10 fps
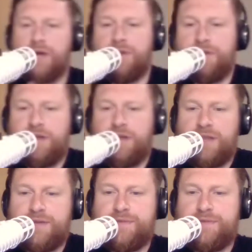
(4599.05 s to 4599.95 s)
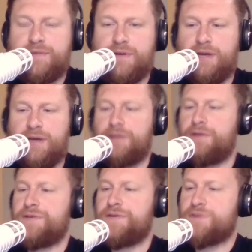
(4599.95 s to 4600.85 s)
think that there
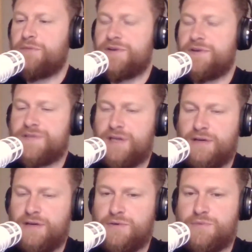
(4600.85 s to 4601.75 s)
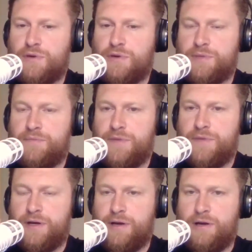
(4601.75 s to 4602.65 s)
is obviously a huge problem
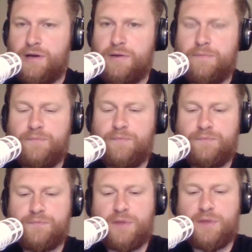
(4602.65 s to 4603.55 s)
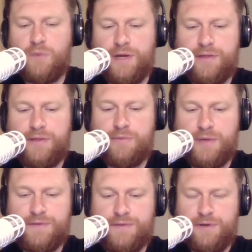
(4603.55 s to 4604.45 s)
with
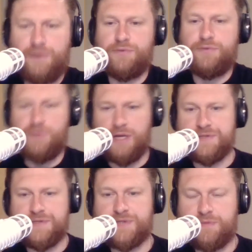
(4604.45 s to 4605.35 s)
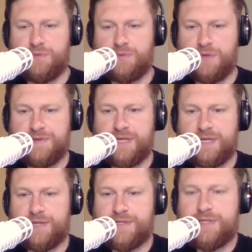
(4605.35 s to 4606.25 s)
the relationship between the
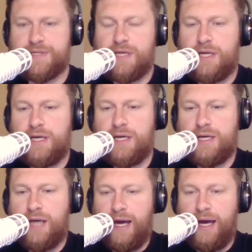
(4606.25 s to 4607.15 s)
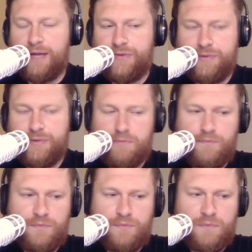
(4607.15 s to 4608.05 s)
sexes, and
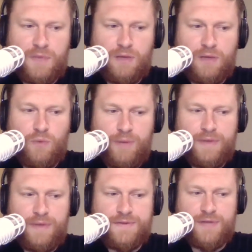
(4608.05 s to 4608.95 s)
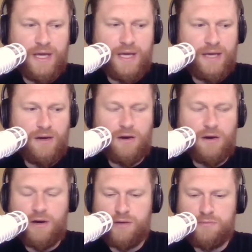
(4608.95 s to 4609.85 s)
women today
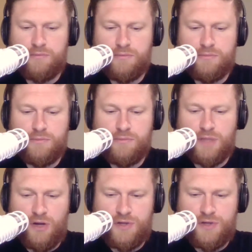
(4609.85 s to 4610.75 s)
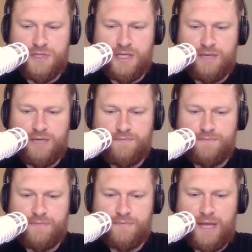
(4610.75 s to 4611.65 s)
are largely
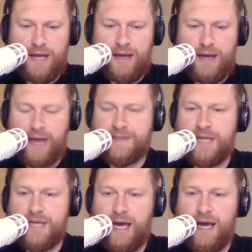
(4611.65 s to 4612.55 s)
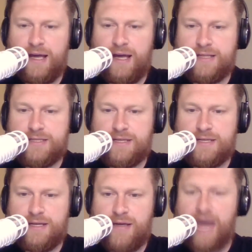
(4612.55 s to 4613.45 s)
acting as
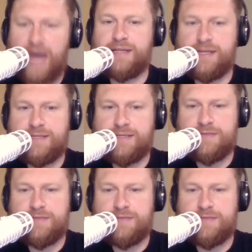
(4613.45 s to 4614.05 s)
addicts.